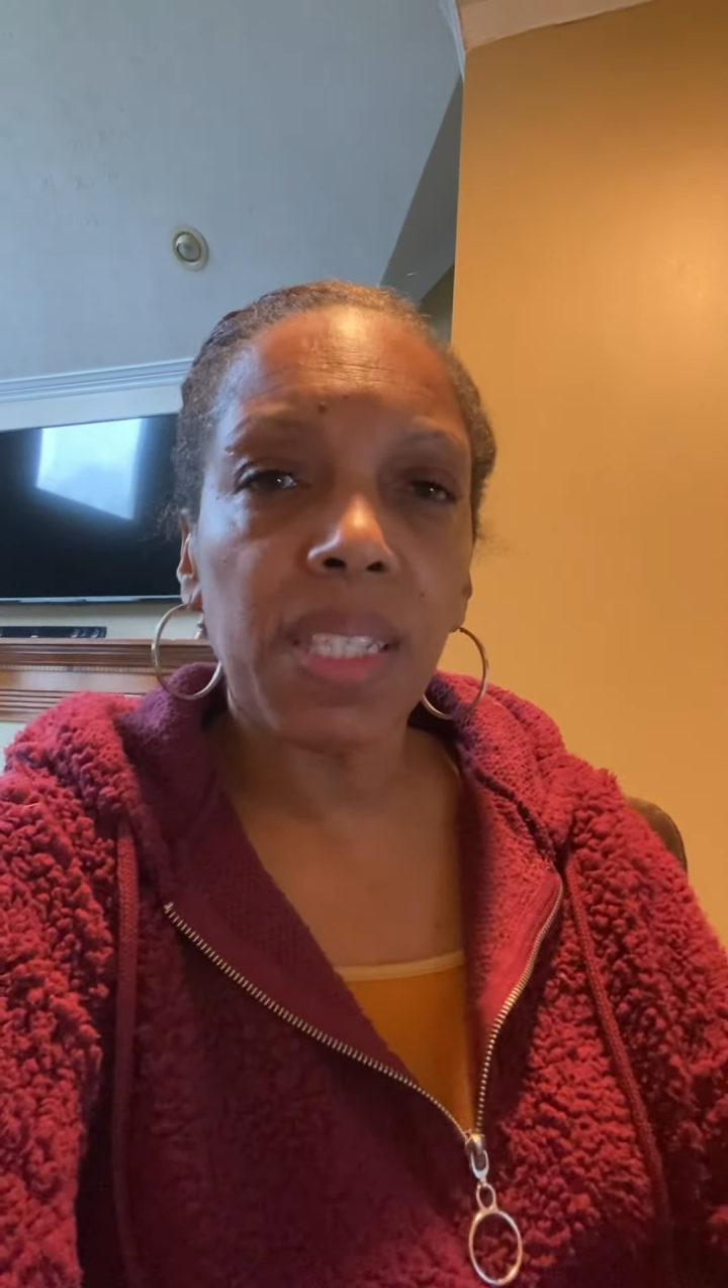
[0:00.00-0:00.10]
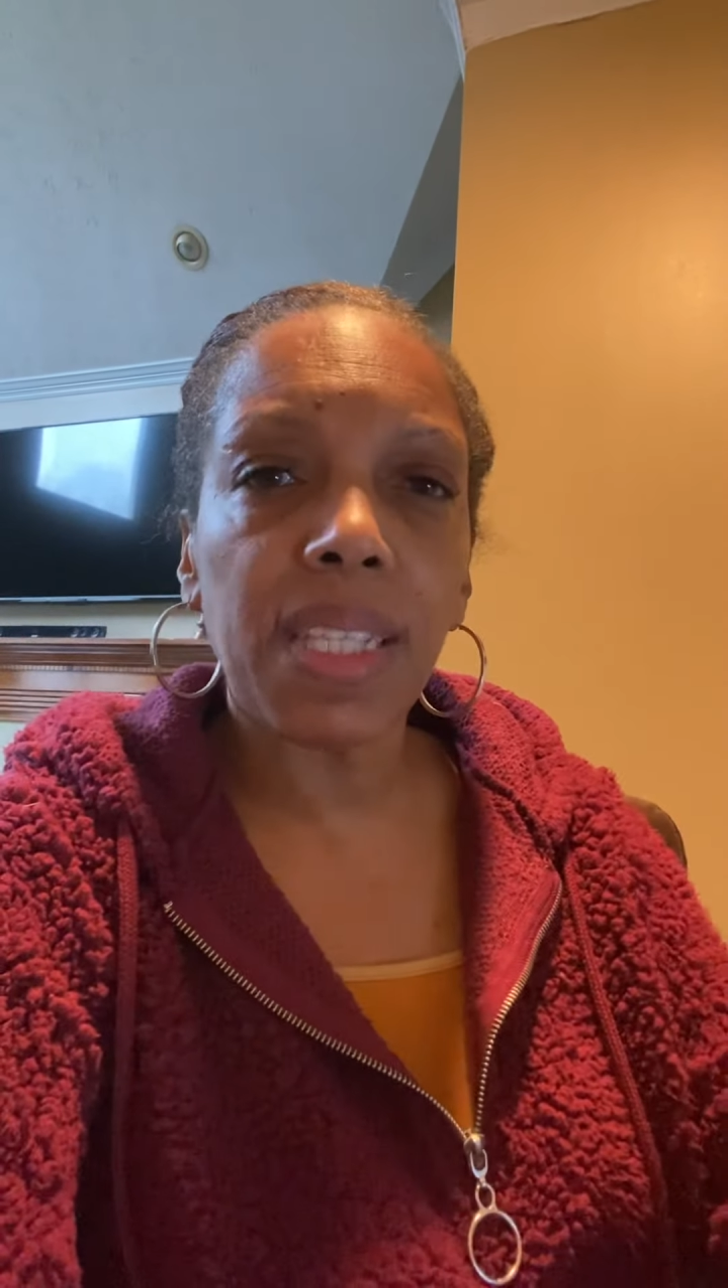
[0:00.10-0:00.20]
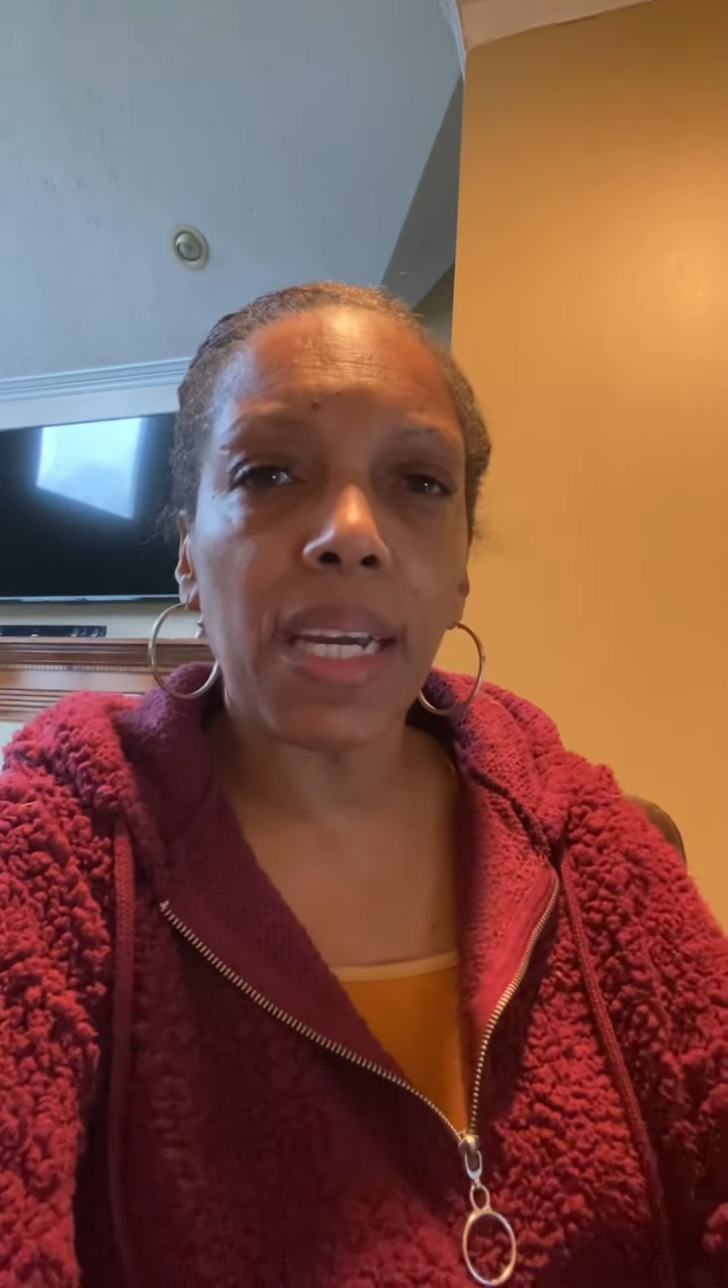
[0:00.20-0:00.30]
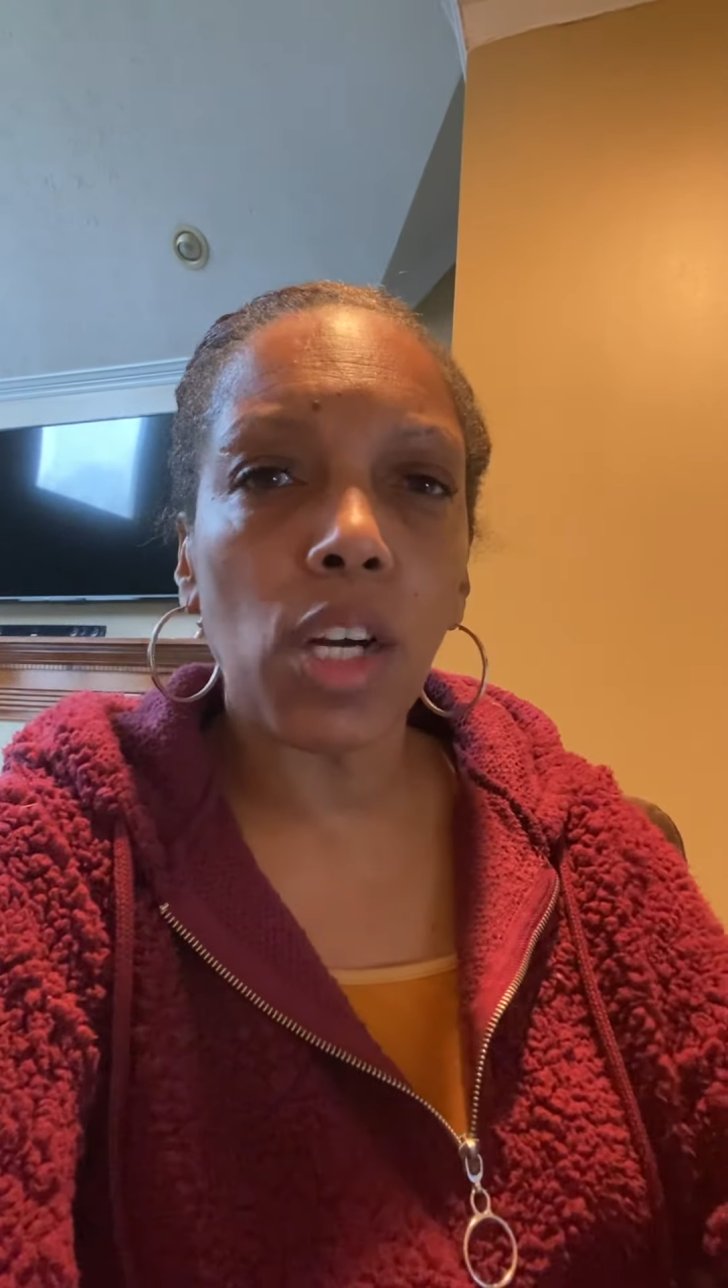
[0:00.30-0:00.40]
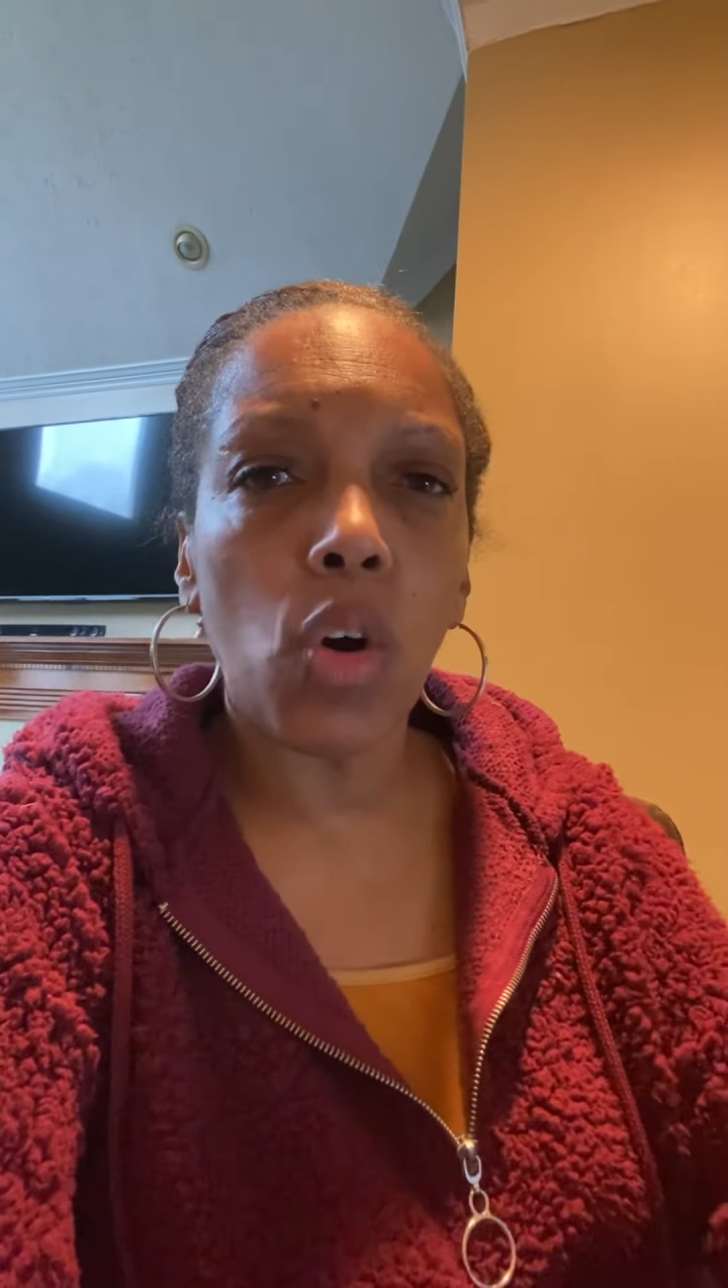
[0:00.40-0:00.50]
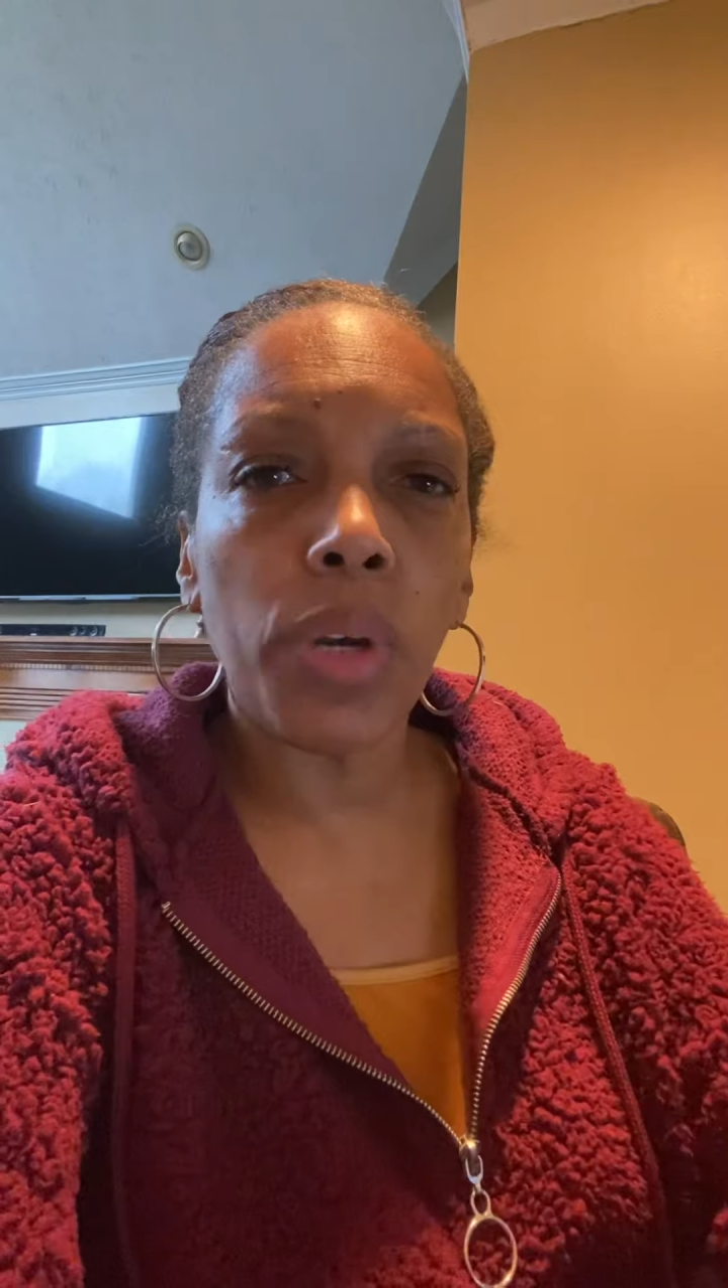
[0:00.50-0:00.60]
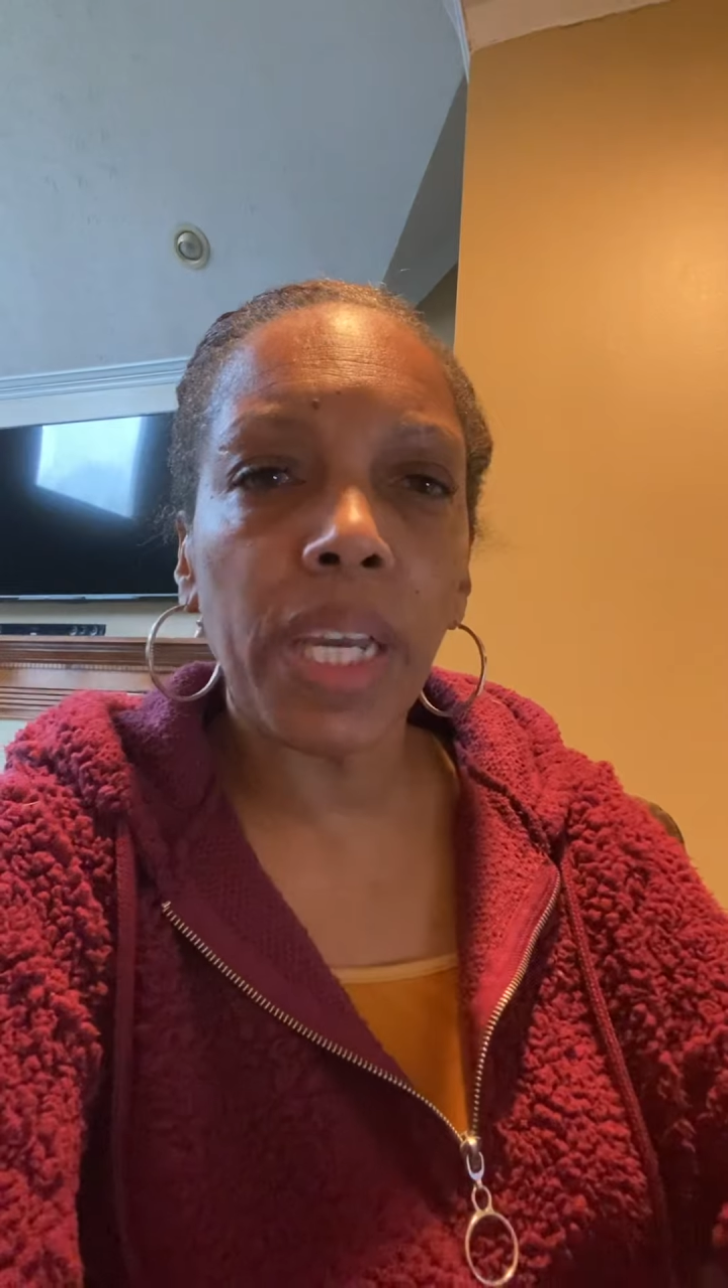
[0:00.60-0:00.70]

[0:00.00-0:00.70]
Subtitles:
that go